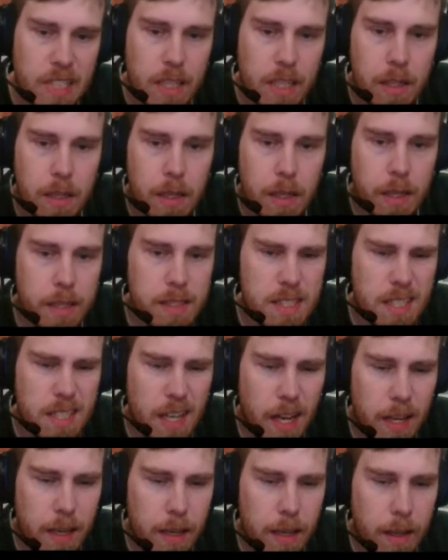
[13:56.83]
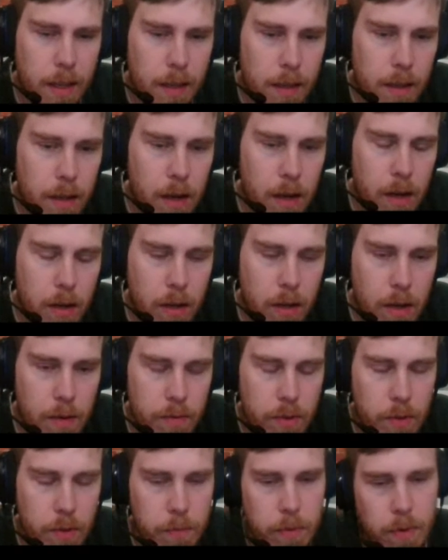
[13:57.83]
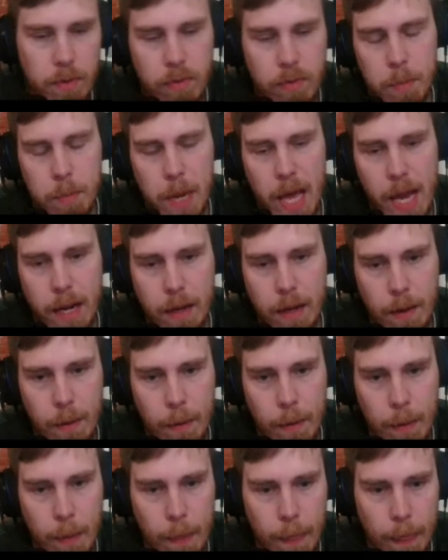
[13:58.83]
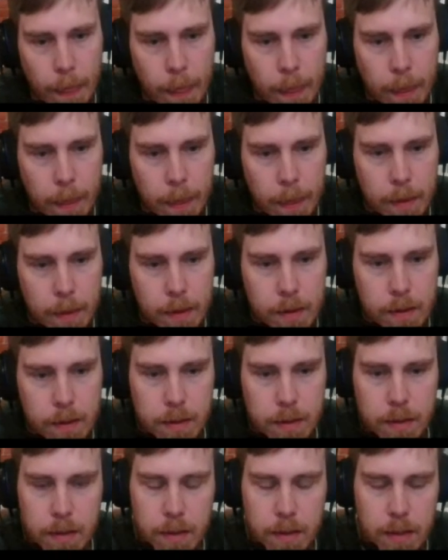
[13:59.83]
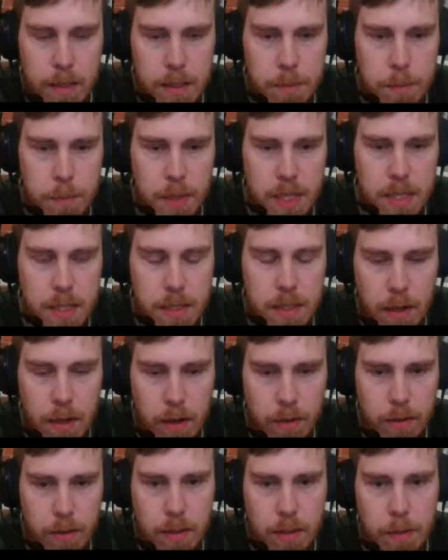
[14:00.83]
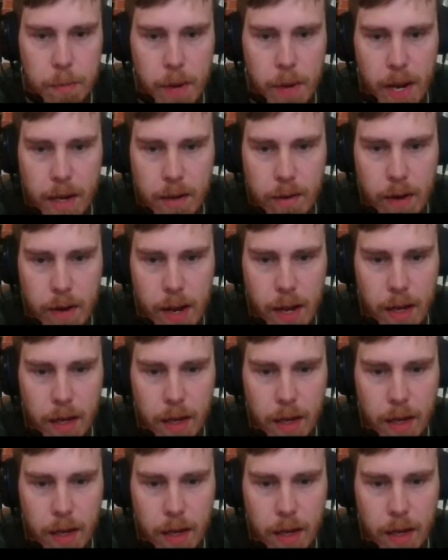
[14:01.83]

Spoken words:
it's slightly uncomfortable for black. His pieces are in the back rank and